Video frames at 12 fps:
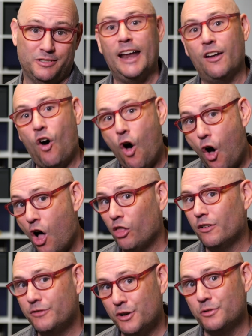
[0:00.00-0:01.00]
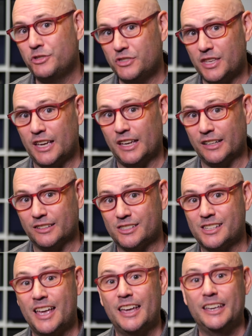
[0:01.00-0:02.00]
And all of those
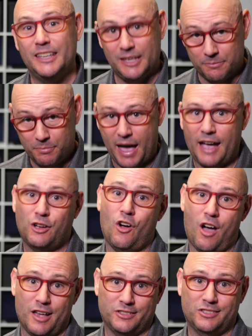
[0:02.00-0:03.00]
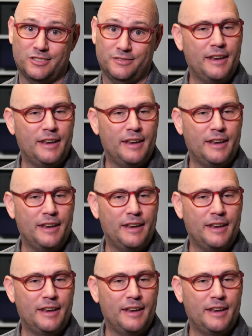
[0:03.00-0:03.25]
things impact cost.